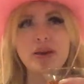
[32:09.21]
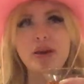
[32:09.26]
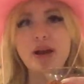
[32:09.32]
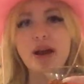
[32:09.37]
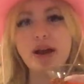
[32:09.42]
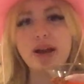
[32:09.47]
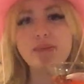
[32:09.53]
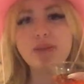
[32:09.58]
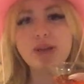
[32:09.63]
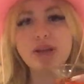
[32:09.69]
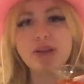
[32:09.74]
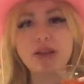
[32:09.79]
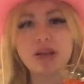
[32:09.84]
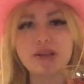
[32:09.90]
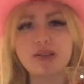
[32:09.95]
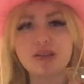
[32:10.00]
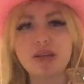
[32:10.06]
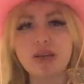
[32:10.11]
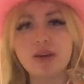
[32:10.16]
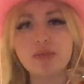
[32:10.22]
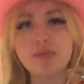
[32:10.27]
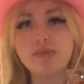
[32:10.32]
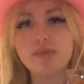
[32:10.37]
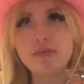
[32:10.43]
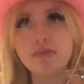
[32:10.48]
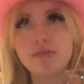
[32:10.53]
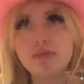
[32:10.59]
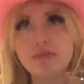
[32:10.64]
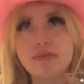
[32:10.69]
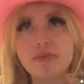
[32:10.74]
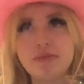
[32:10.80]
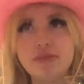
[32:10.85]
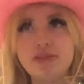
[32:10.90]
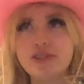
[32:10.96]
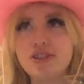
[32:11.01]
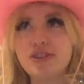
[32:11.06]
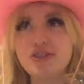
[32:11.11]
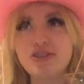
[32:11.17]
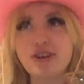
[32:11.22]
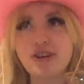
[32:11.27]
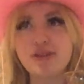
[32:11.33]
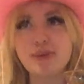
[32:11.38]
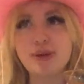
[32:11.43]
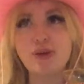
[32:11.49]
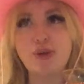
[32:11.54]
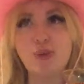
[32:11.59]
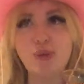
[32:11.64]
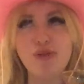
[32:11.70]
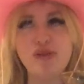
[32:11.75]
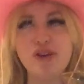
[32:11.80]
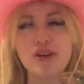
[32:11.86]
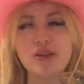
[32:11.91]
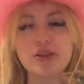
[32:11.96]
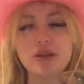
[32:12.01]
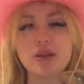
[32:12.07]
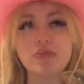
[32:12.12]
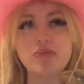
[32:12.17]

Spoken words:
and I'm like this, like just gonna try to do my normal face,